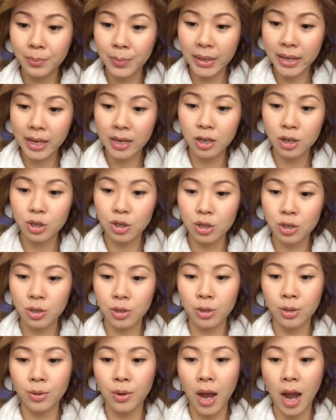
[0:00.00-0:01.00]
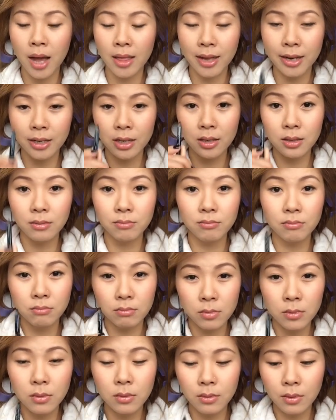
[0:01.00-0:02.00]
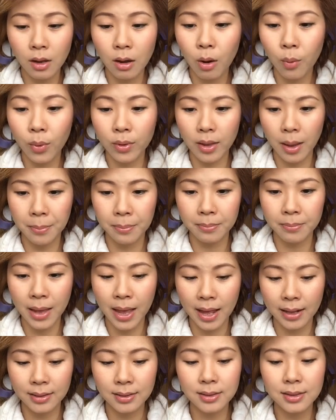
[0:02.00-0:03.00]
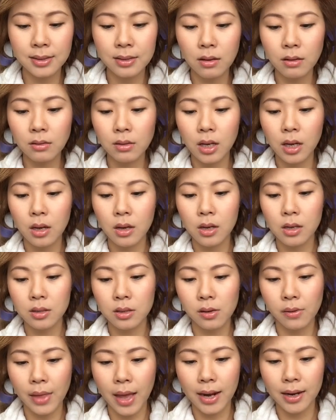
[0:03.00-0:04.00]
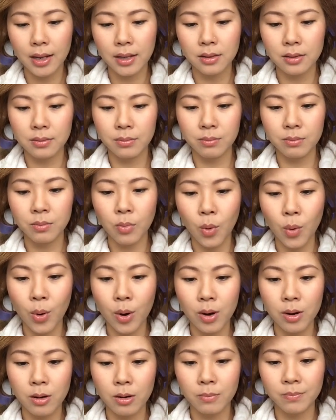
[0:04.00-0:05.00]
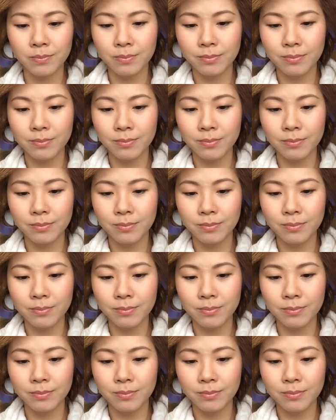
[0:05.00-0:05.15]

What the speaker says: beginners to eyeliner, go with a pencil so that it's more,